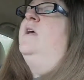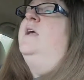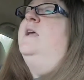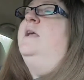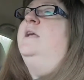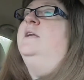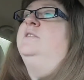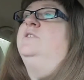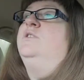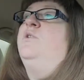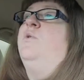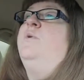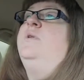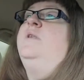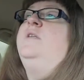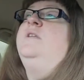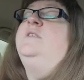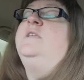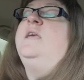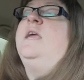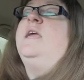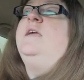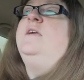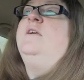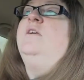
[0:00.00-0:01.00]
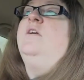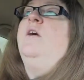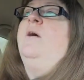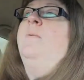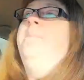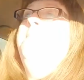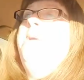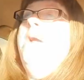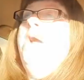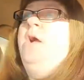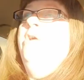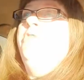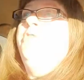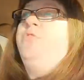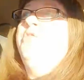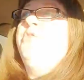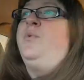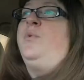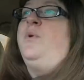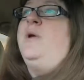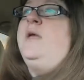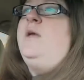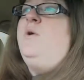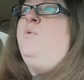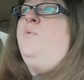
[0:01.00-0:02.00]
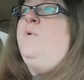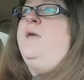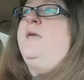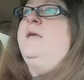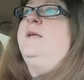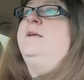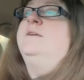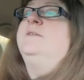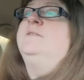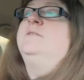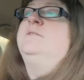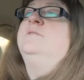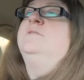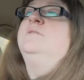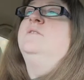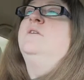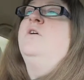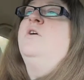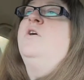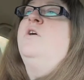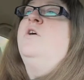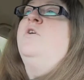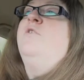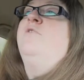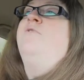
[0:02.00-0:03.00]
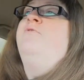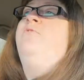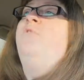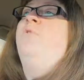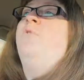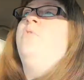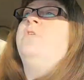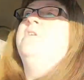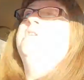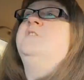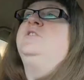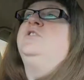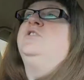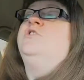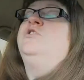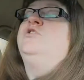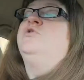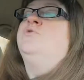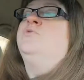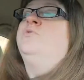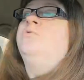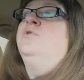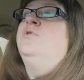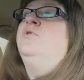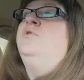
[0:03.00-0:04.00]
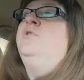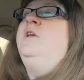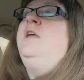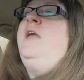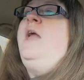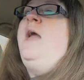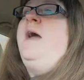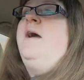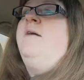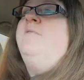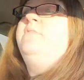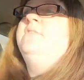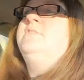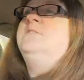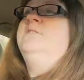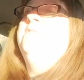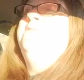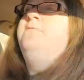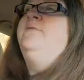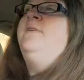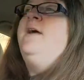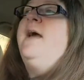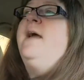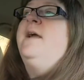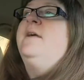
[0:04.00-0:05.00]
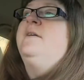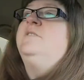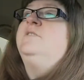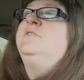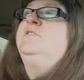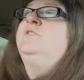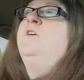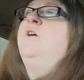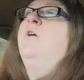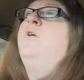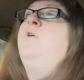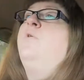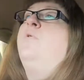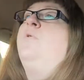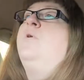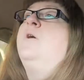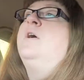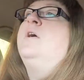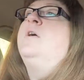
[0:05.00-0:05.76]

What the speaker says: it's going to take about 3 weeks for it to truly have its effect. So